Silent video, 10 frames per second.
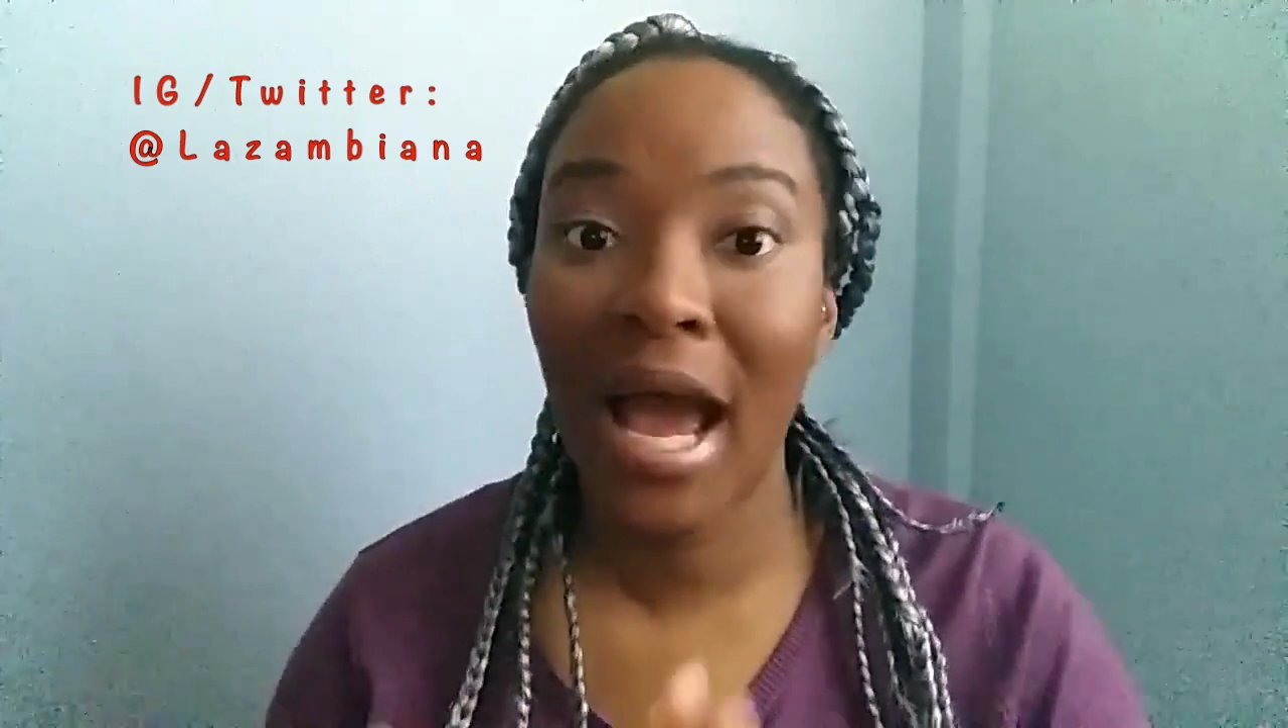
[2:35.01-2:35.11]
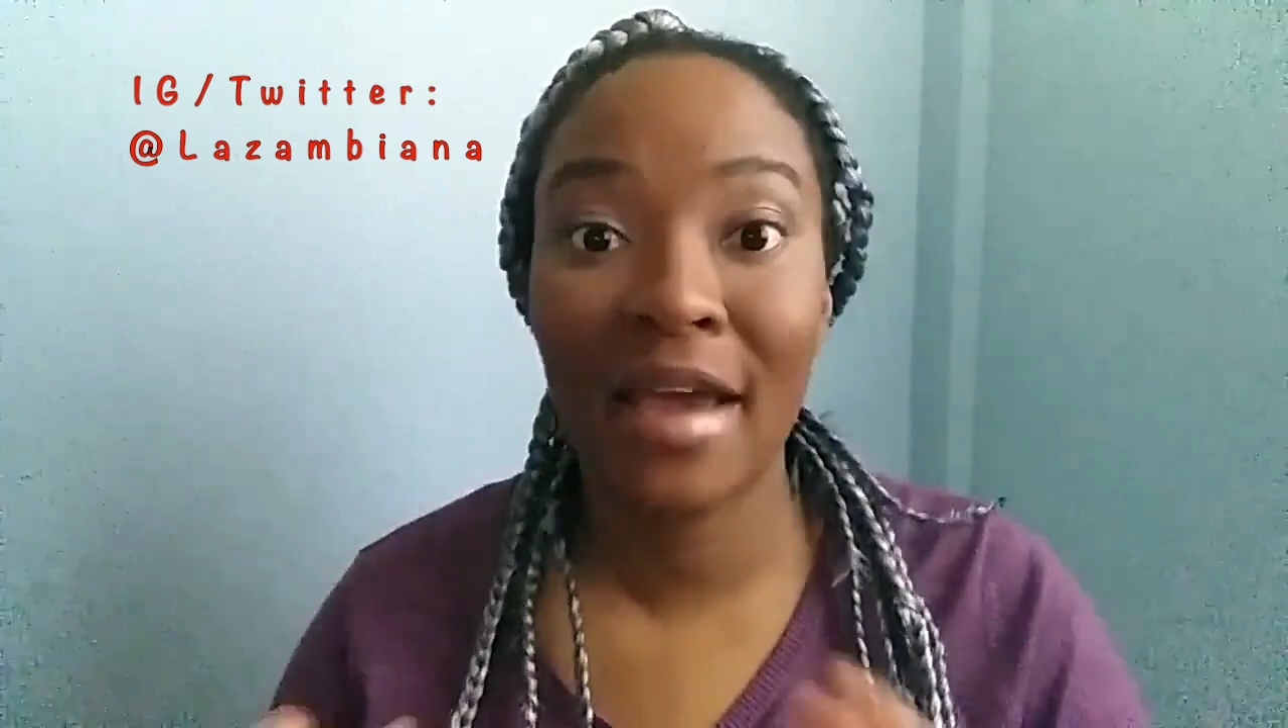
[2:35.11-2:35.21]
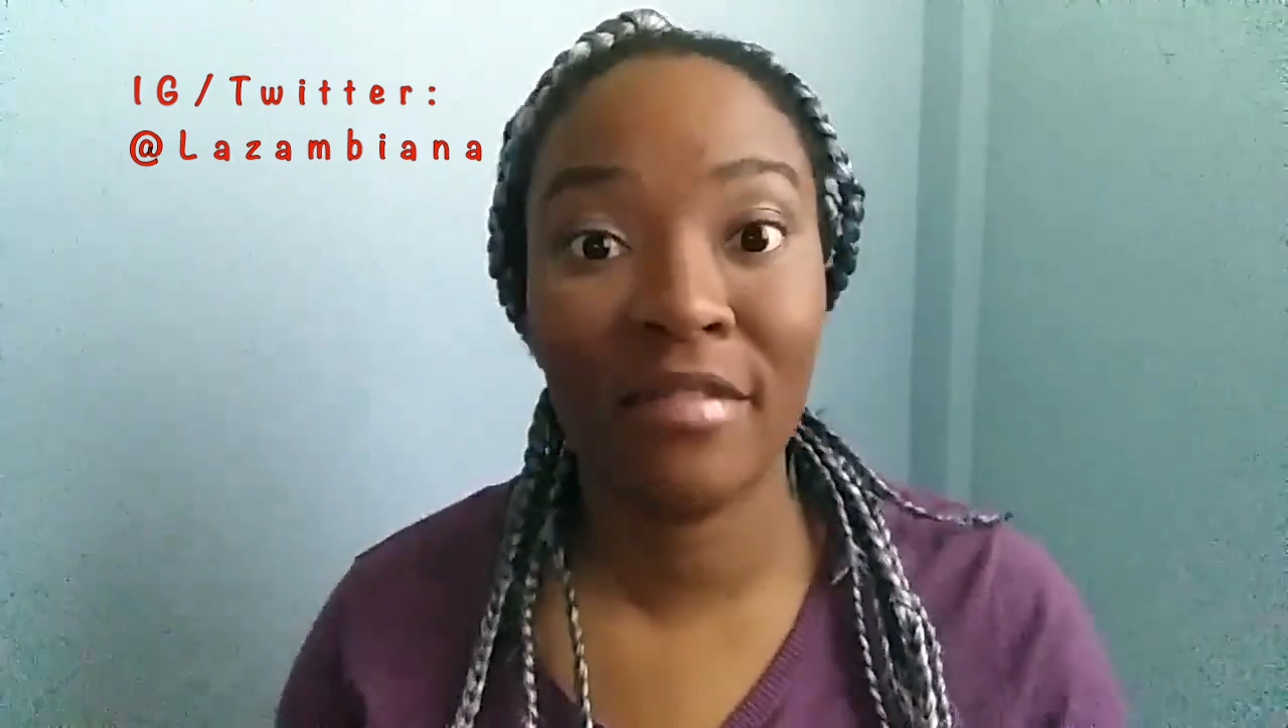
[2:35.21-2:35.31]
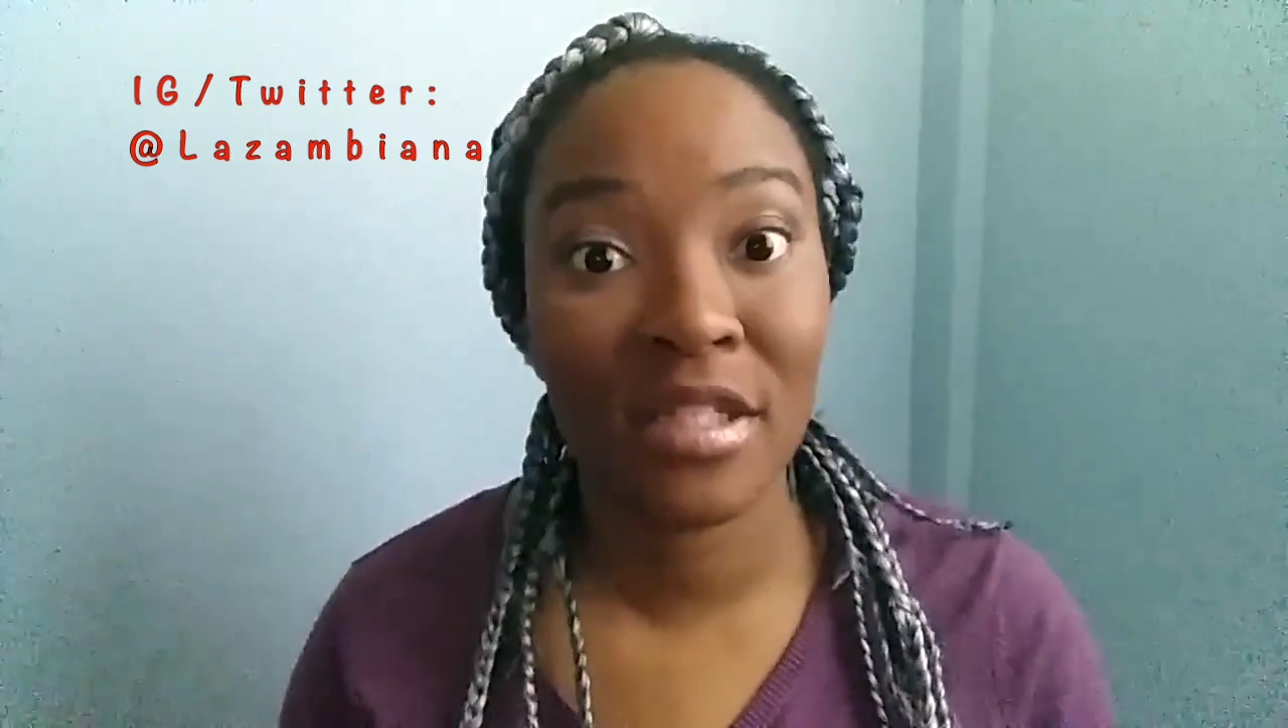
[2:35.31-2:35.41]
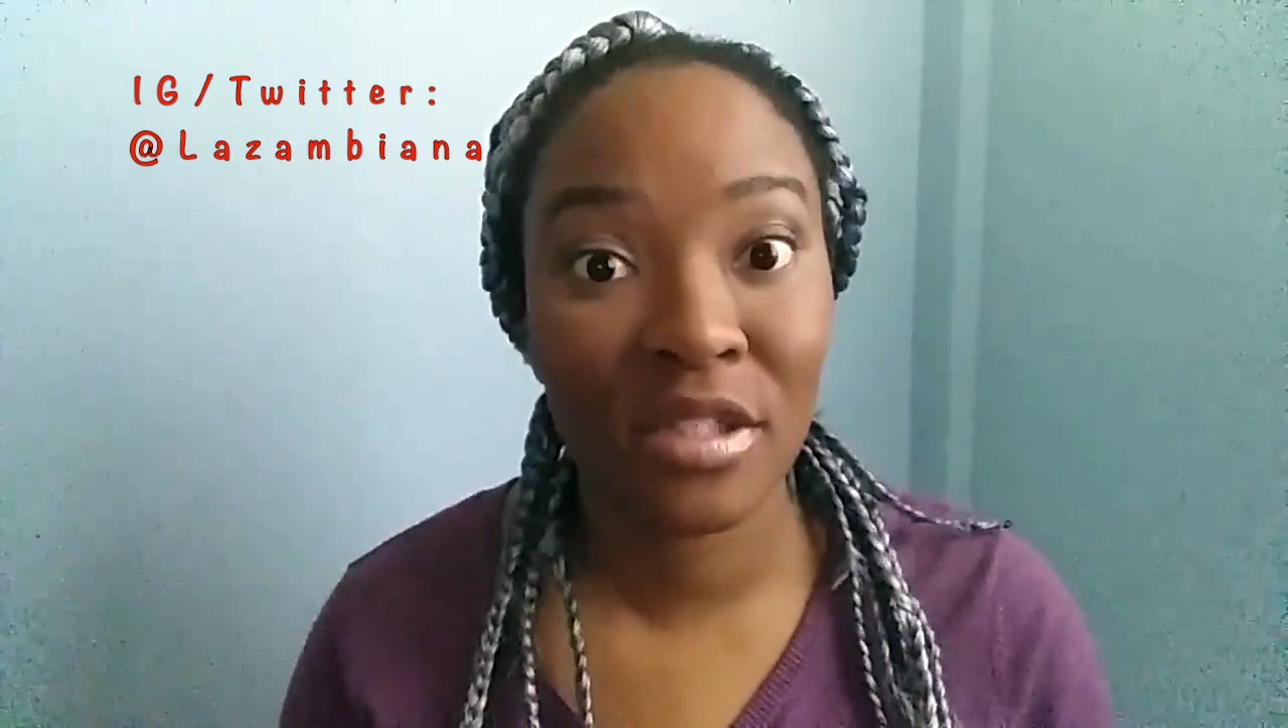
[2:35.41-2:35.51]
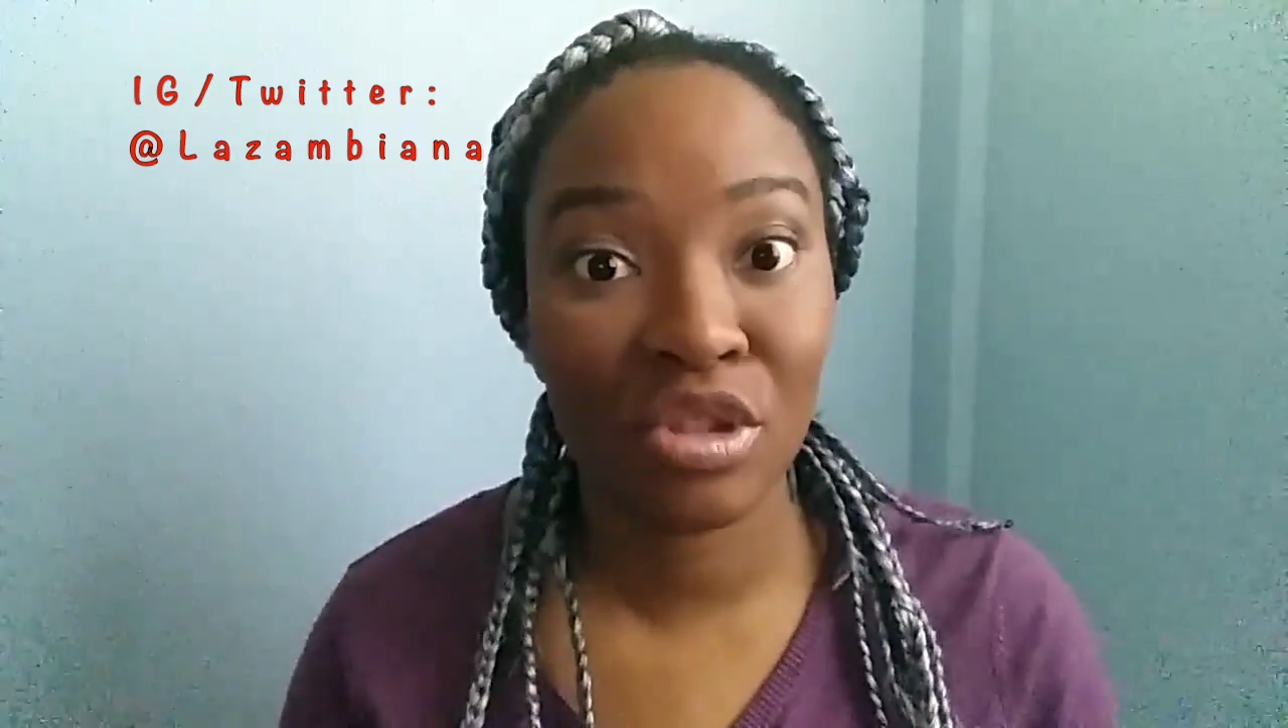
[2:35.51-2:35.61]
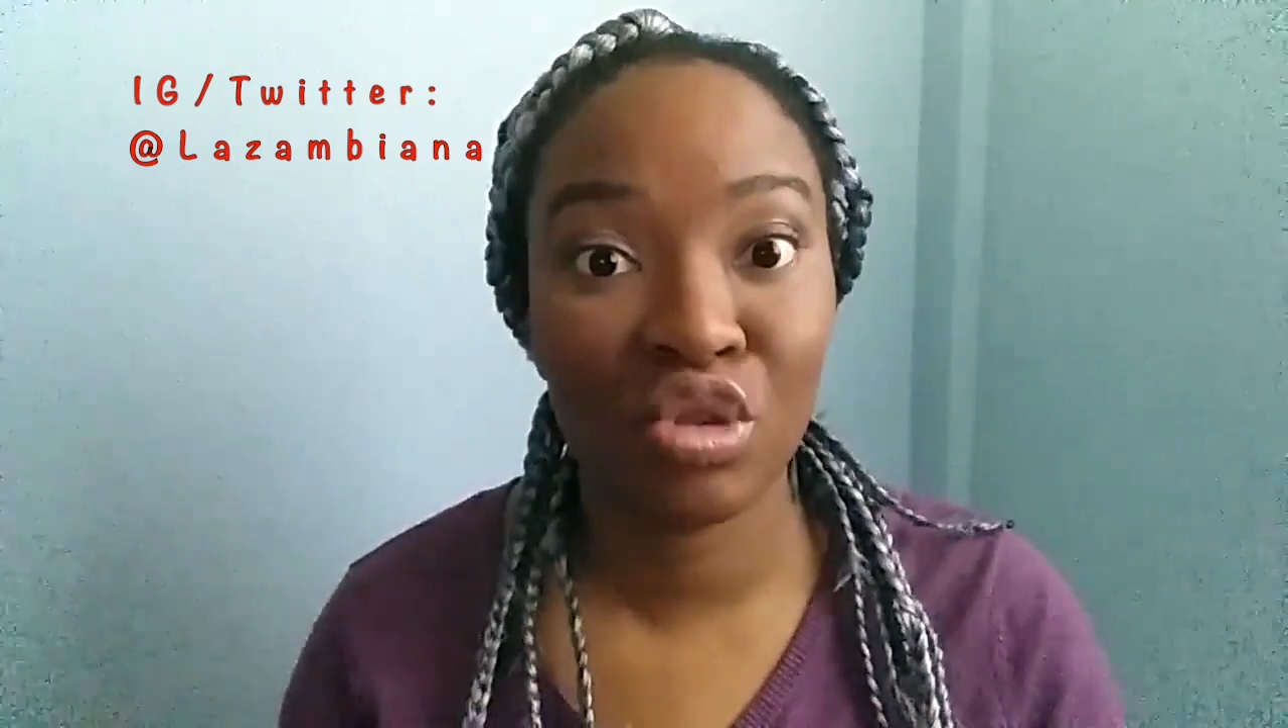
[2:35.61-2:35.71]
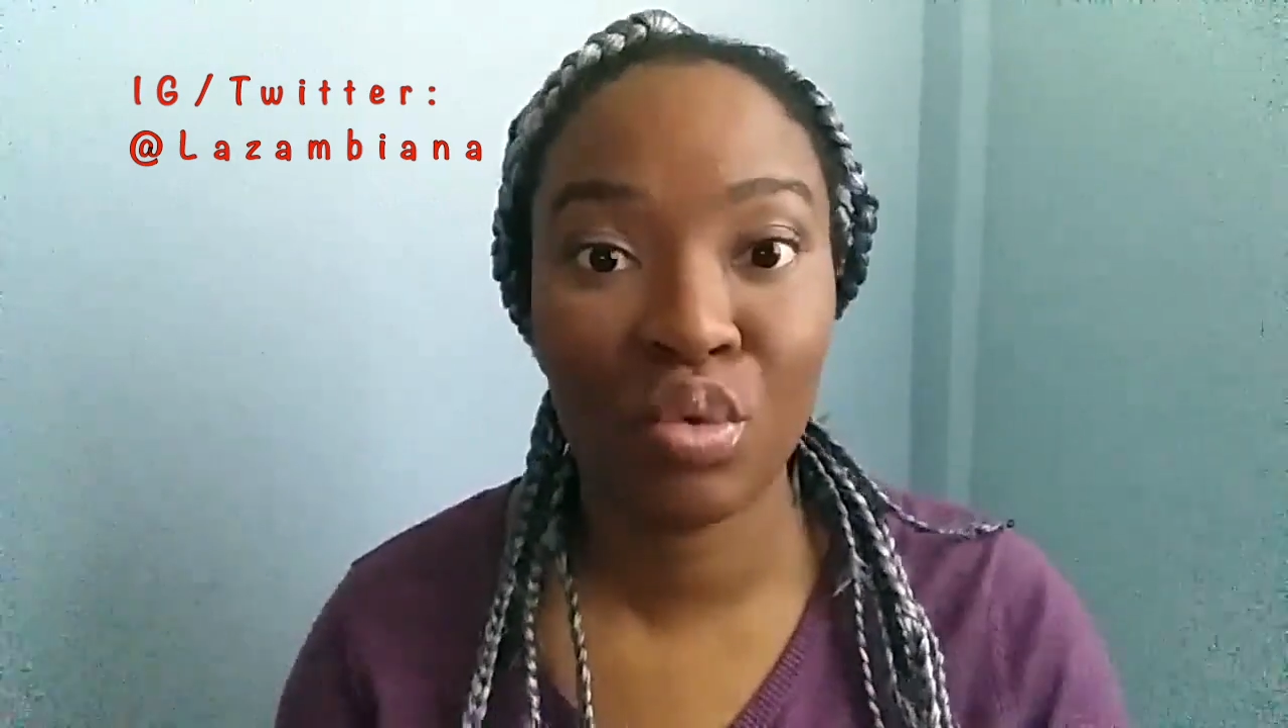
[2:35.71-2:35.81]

I've listened